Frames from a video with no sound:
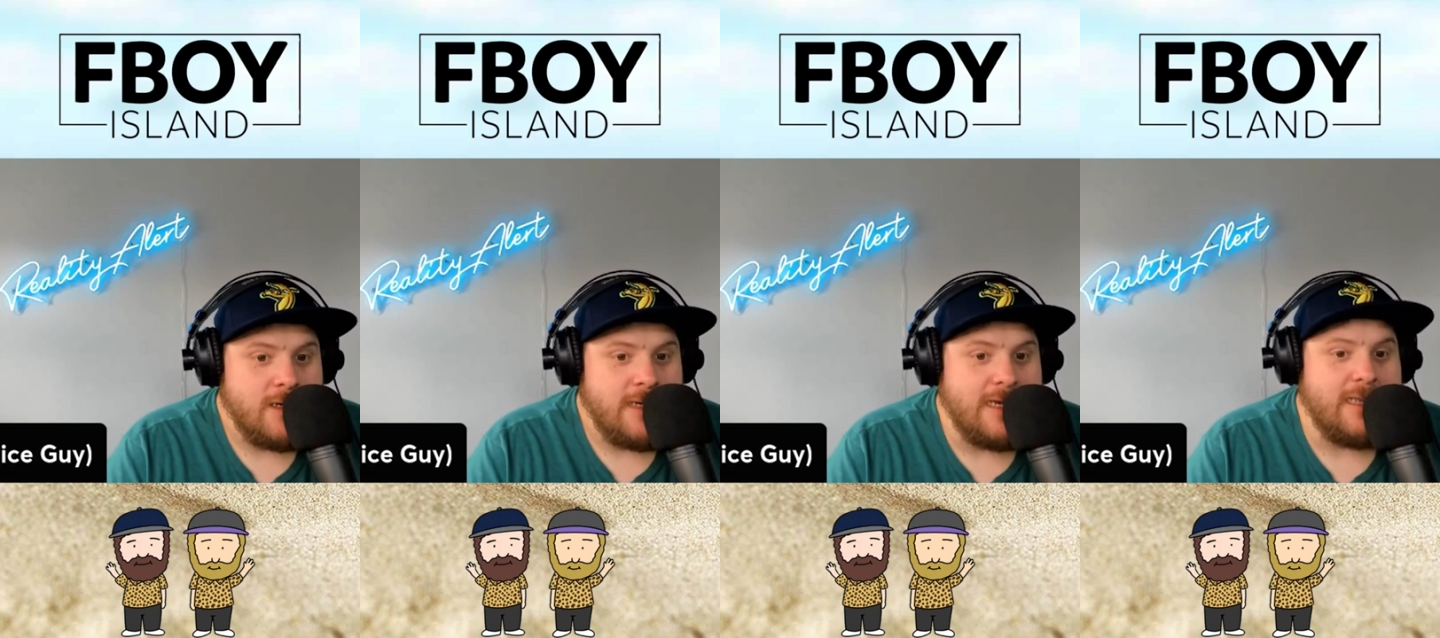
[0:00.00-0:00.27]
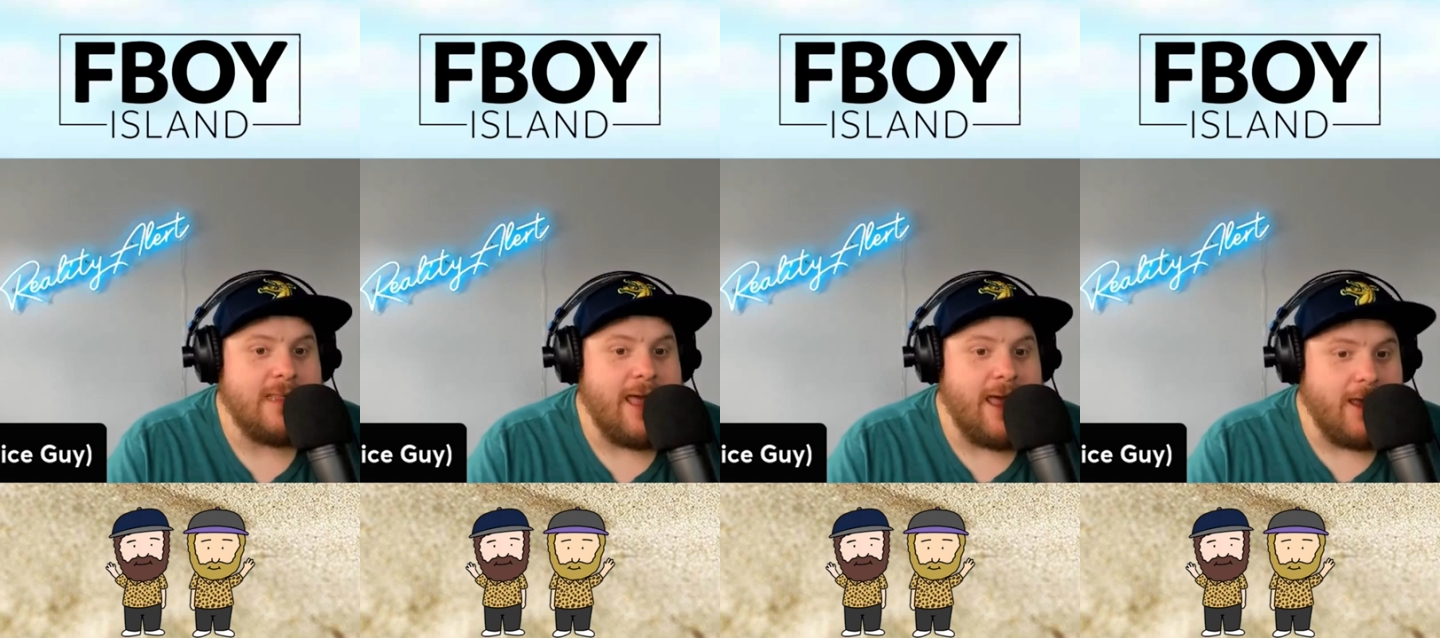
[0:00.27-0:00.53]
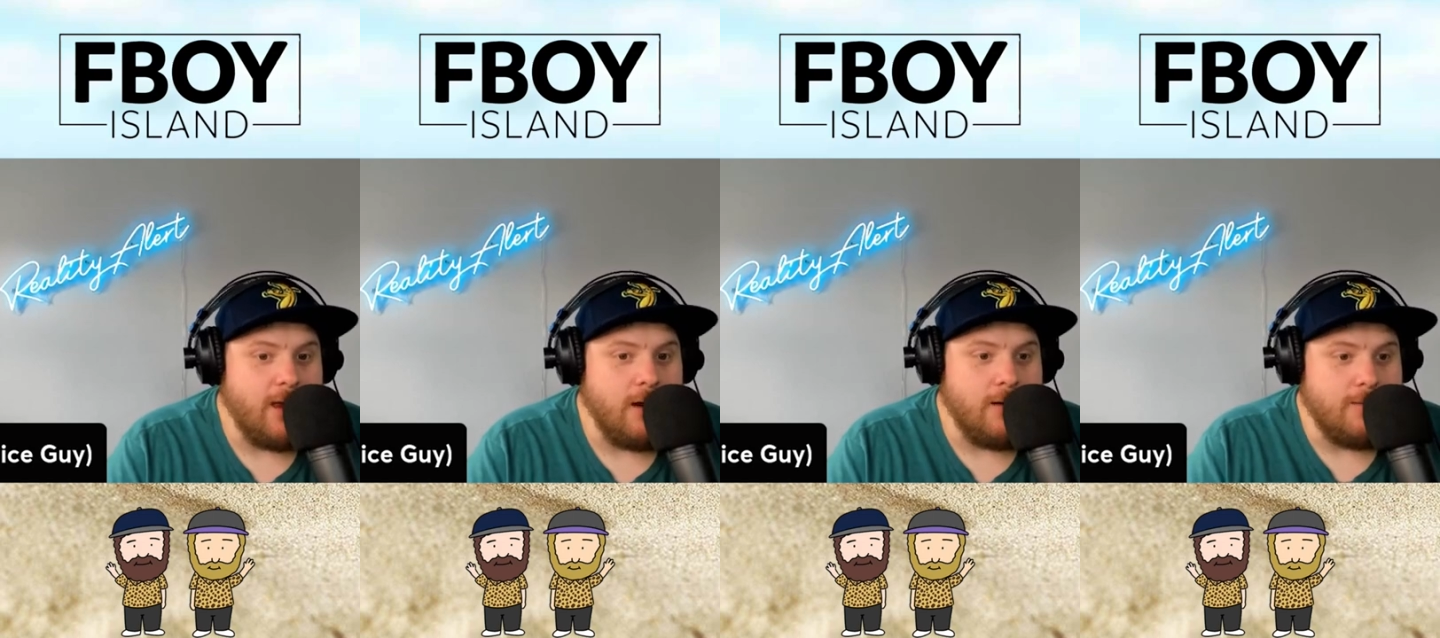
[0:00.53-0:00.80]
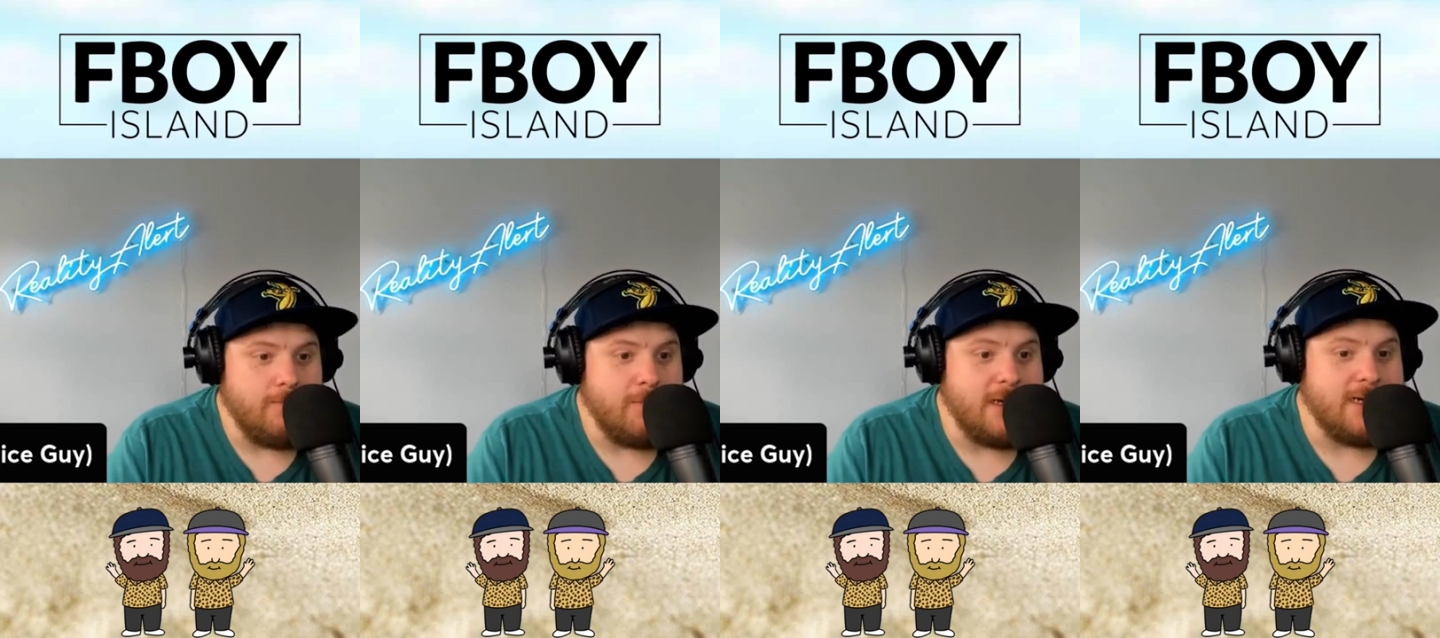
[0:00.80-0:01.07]
in that
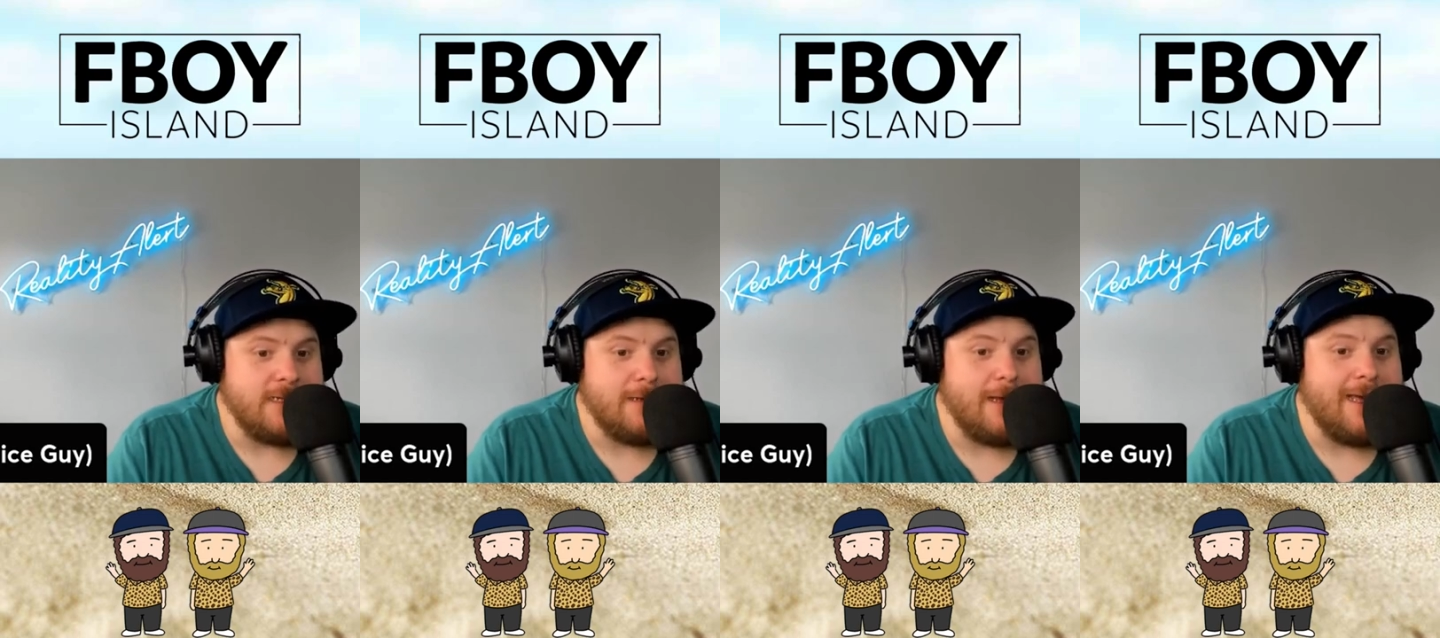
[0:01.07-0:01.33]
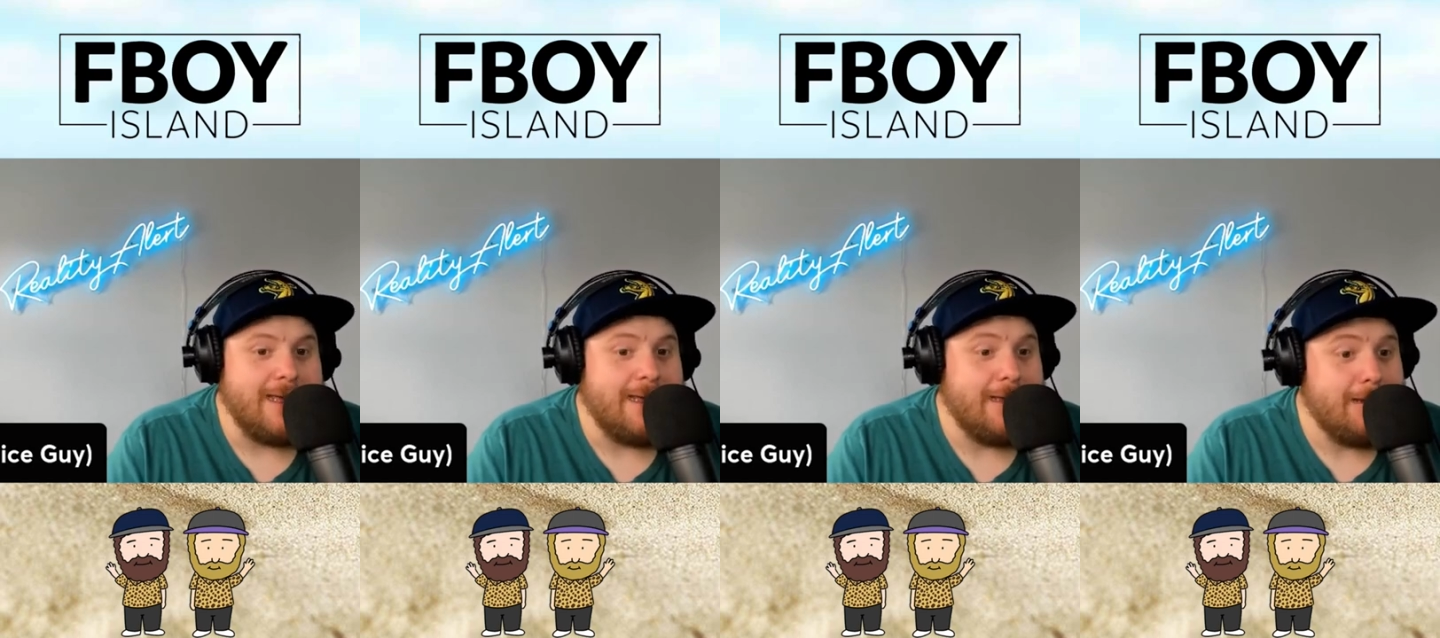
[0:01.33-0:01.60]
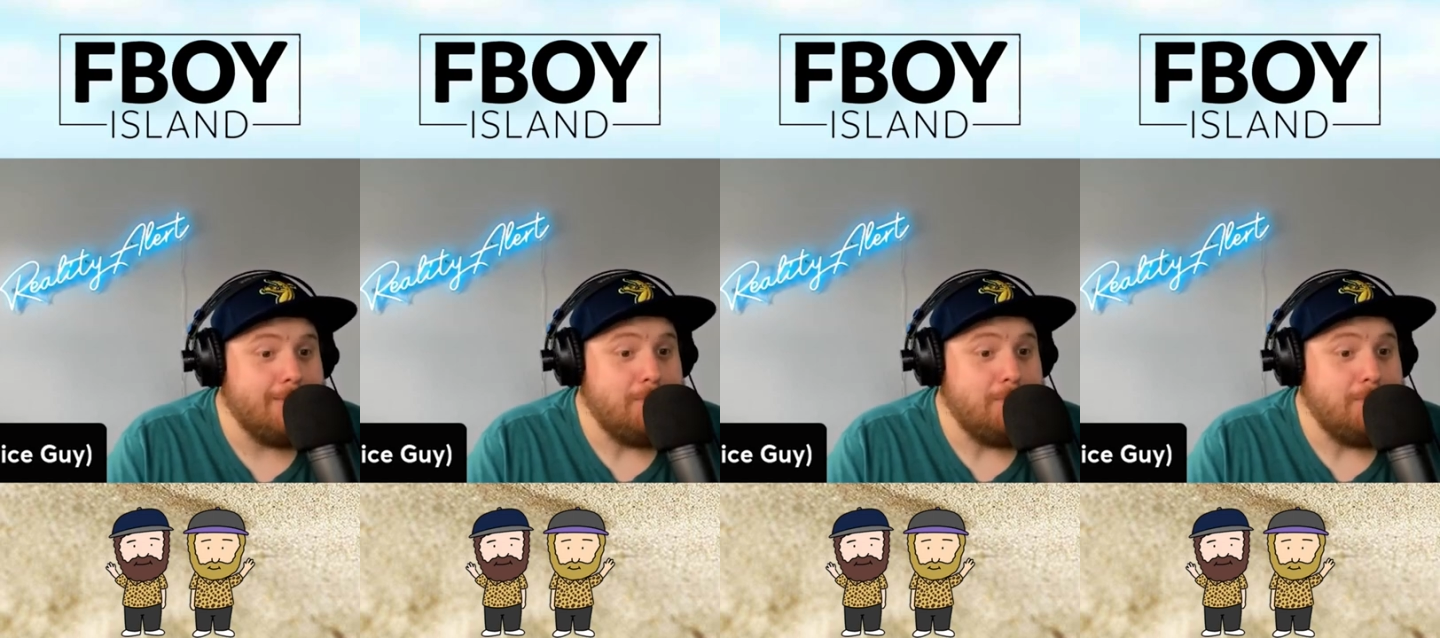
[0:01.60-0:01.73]
yard because